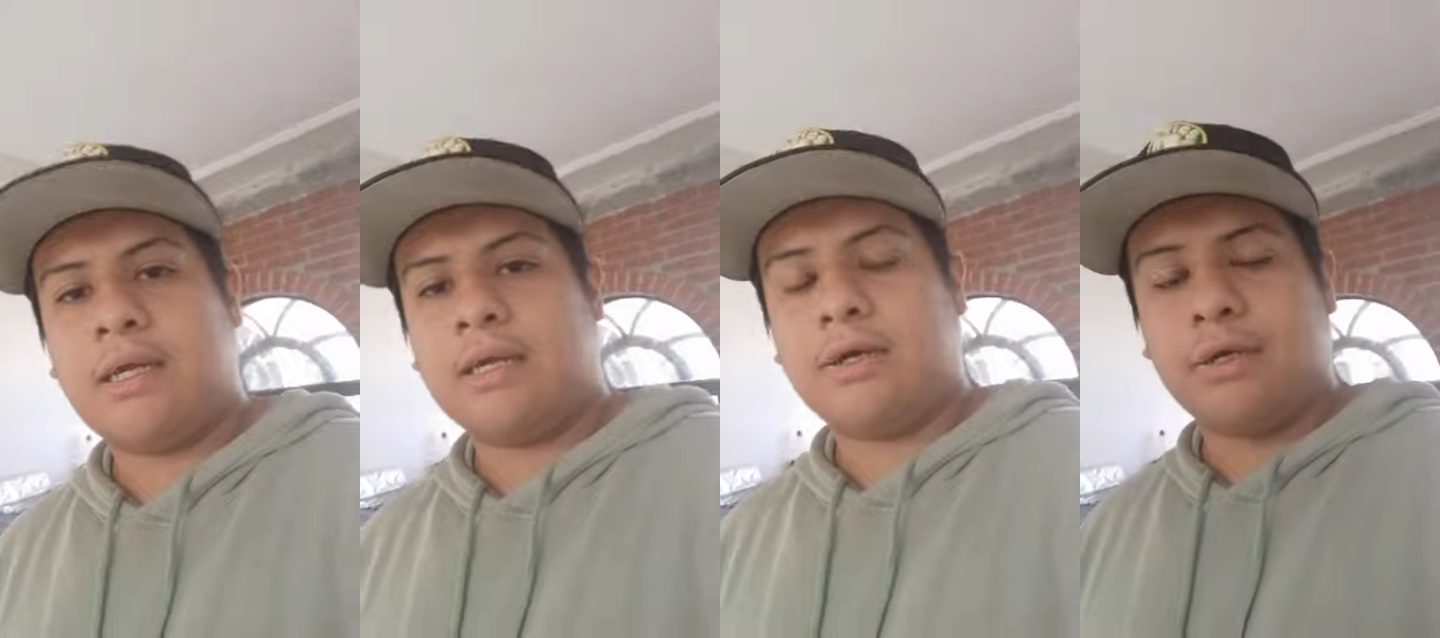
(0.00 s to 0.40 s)

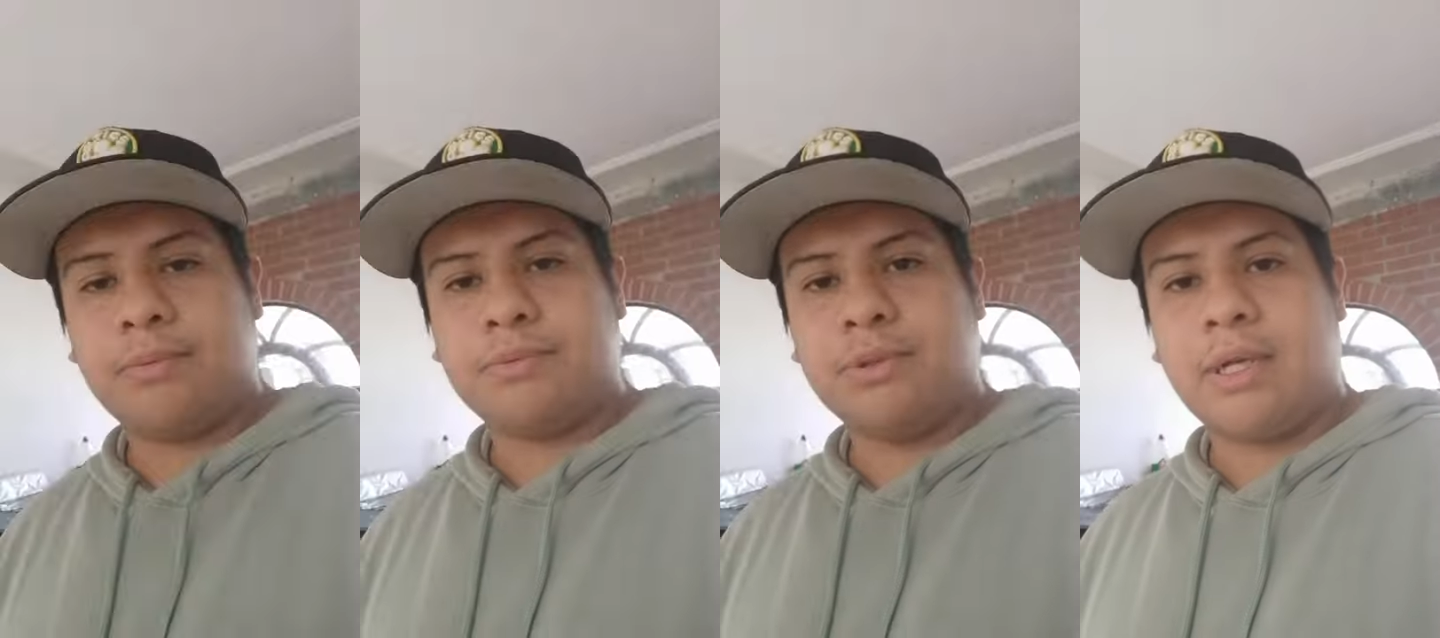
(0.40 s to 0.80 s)
I
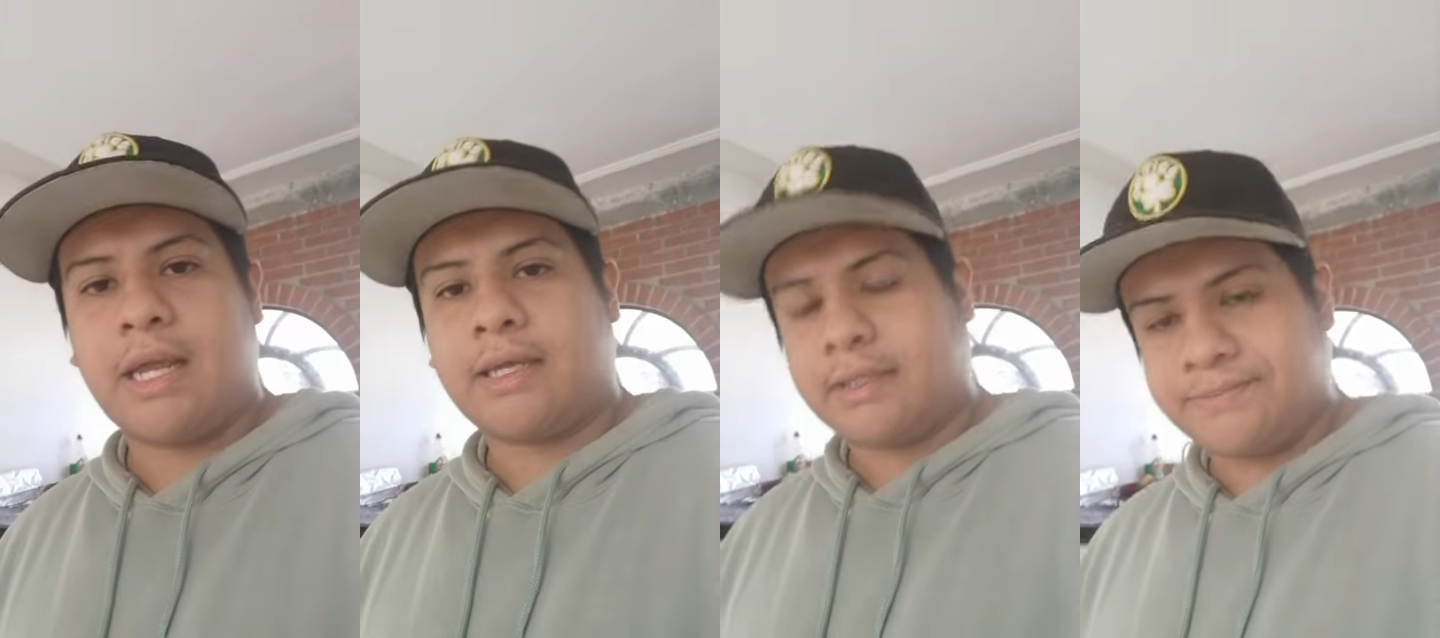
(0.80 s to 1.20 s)
hope you
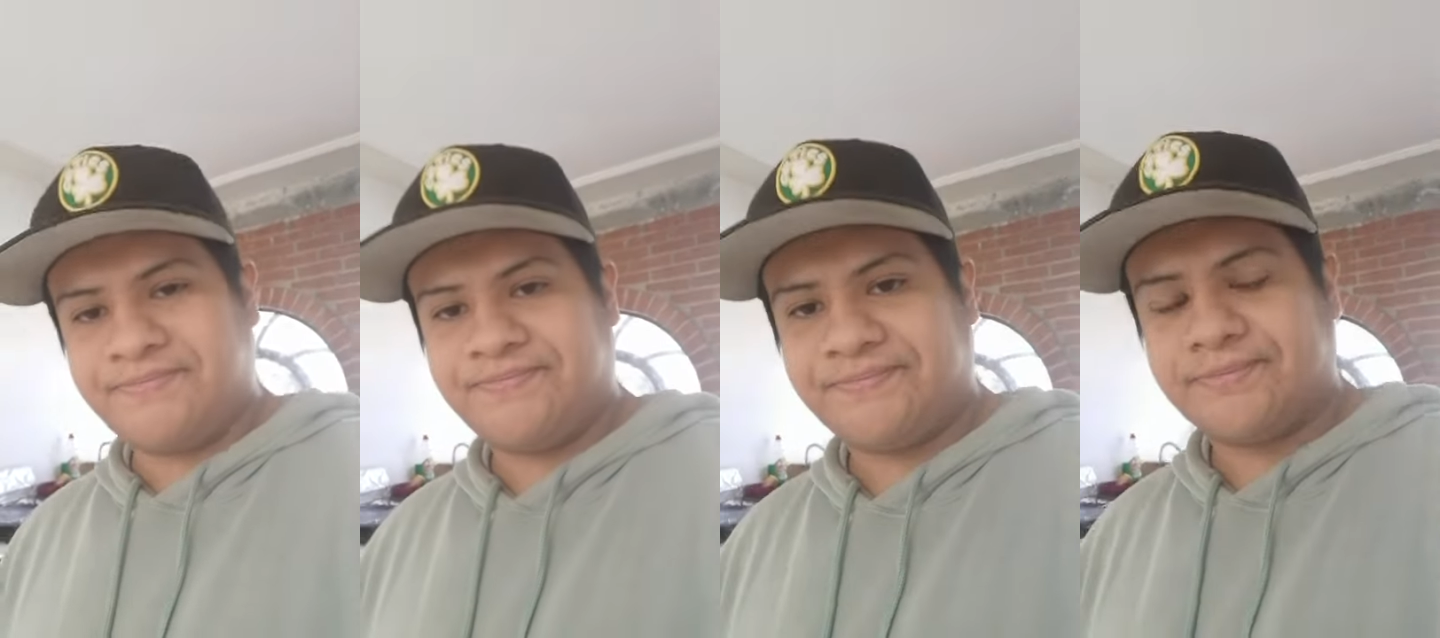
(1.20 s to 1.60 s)
like it.
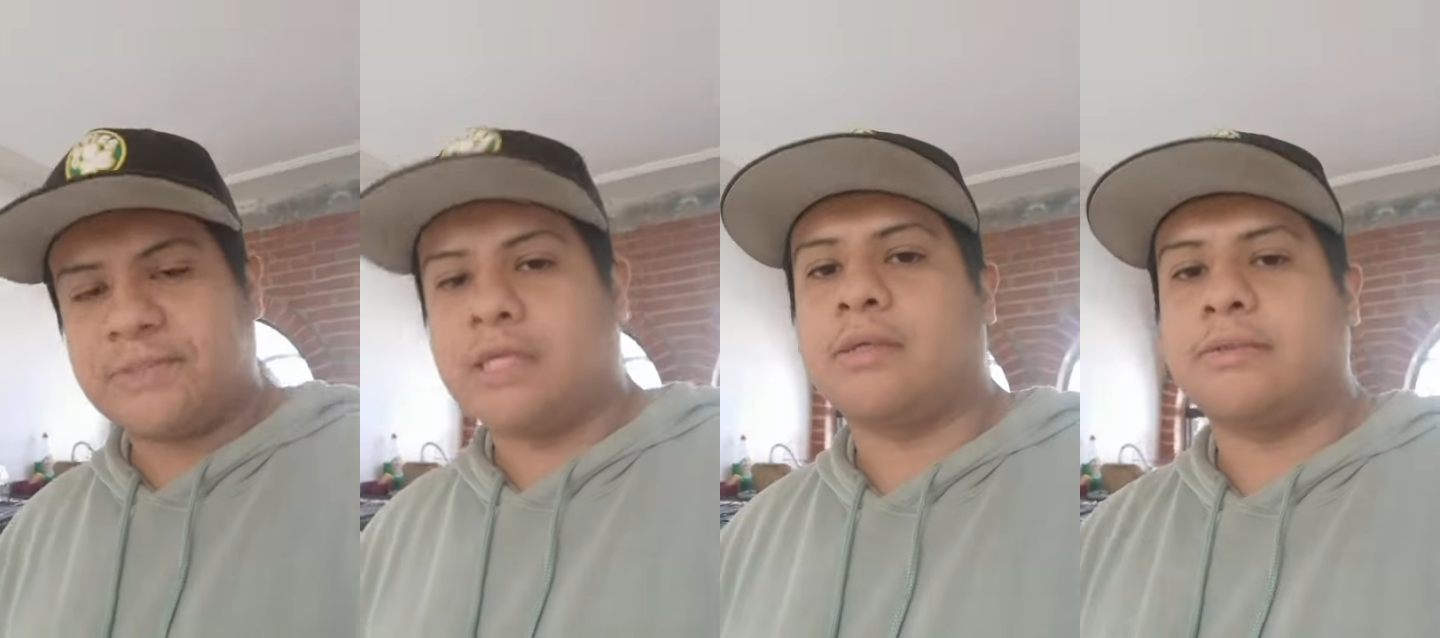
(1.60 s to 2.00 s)

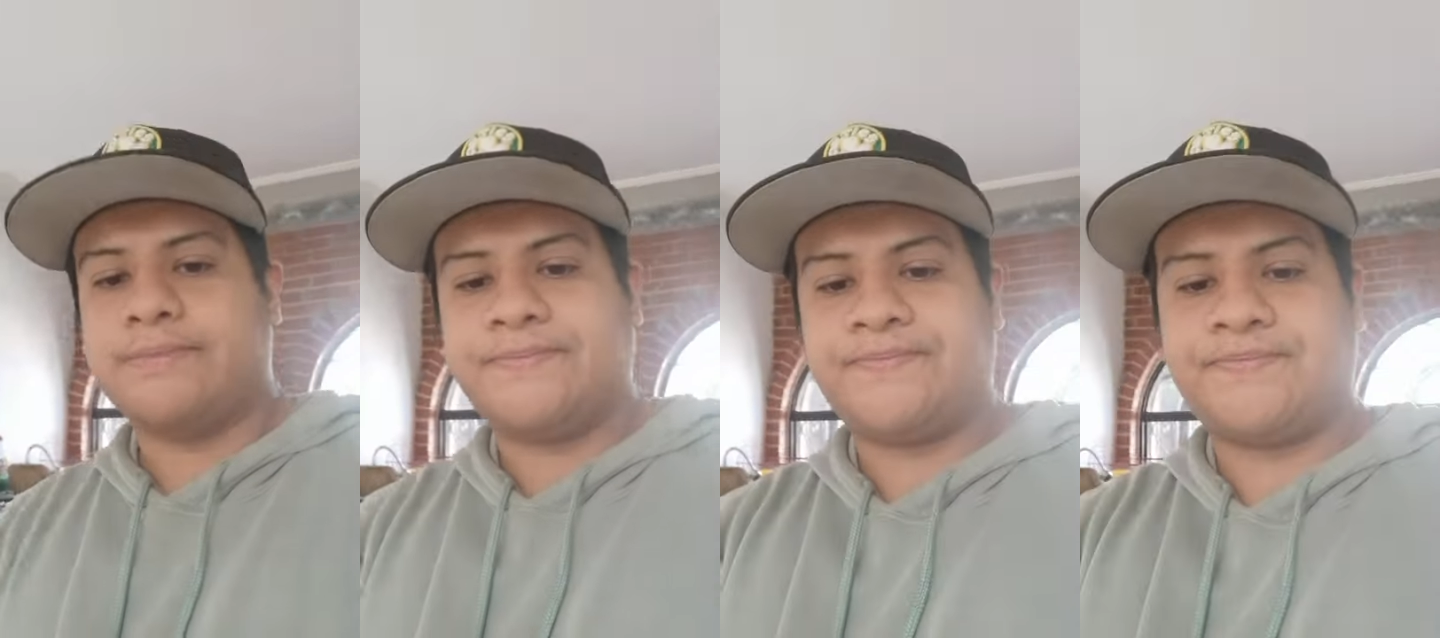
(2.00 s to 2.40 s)
Thank
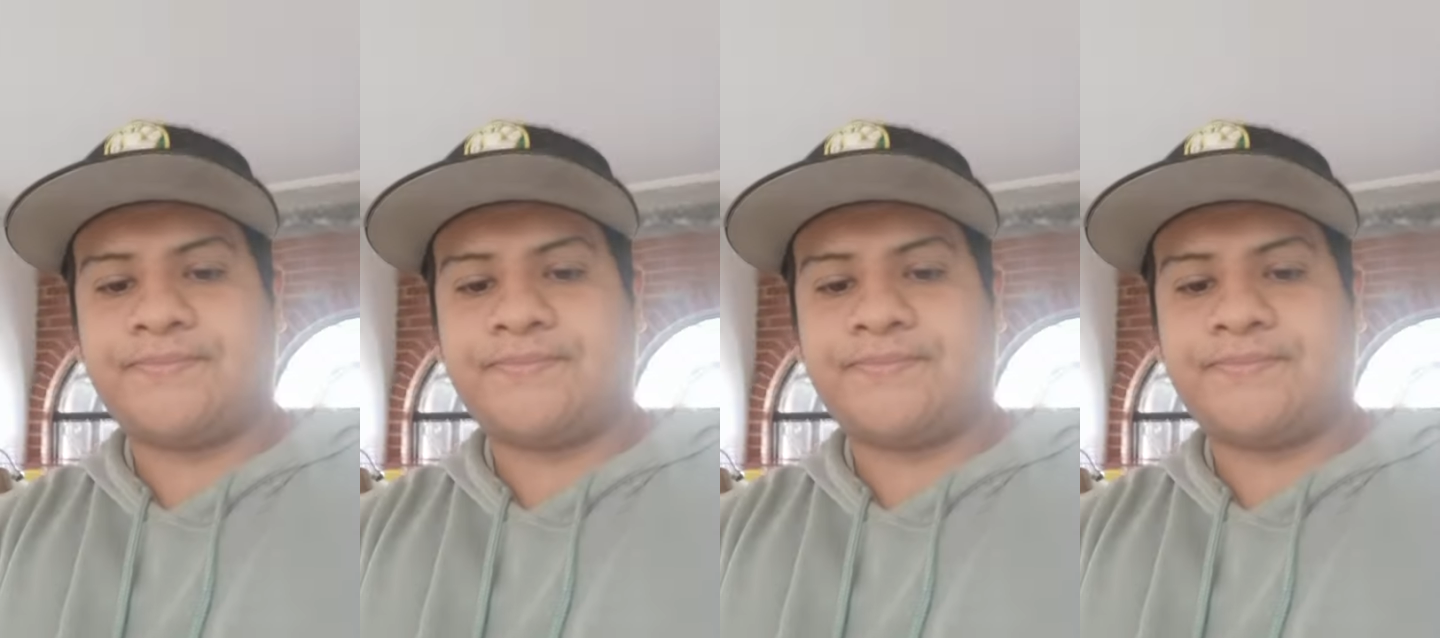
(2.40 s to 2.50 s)
you.